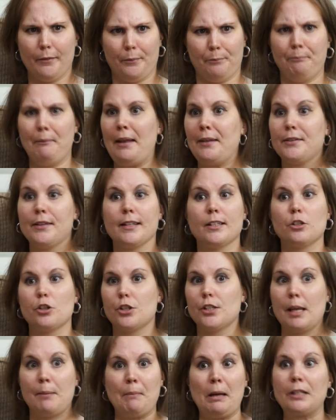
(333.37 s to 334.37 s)
let's
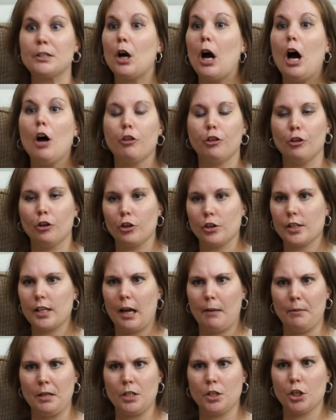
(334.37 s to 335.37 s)
just say mental health nurse
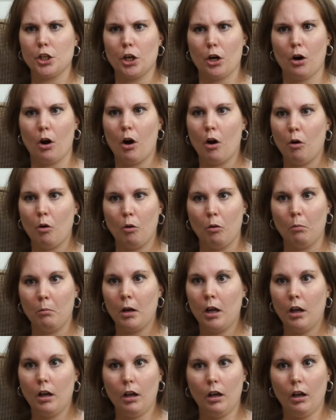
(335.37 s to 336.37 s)
come into your home,
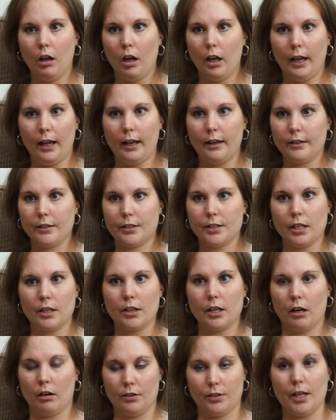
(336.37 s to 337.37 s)
sit
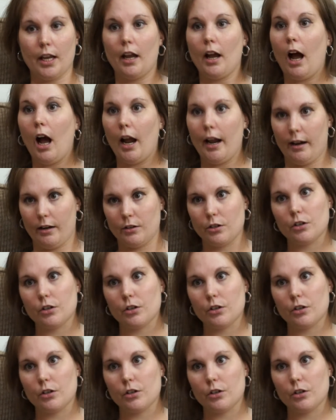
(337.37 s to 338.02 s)
there and say, I